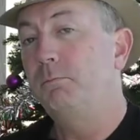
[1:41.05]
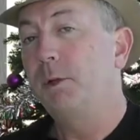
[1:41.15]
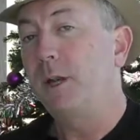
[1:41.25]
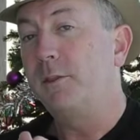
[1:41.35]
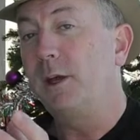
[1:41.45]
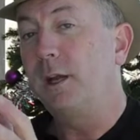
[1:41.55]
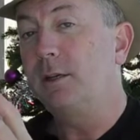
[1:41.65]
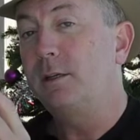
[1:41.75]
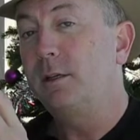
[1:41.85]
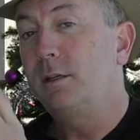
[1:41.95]
But I
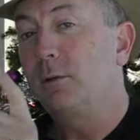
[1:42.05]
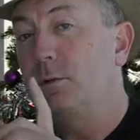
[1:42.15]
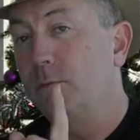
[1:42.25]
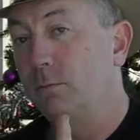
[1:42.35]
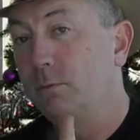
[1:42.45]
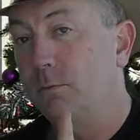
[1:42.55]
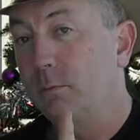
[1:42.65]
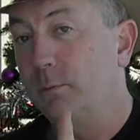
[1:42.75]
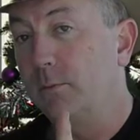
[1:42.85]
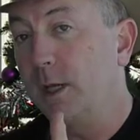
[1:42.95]
thought
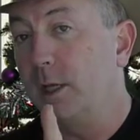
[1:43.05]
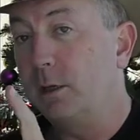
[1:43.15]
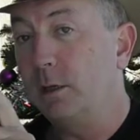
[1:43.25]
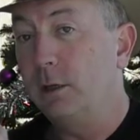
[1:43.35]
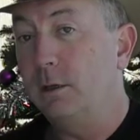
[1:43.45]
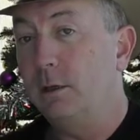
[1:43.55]
I'm gonna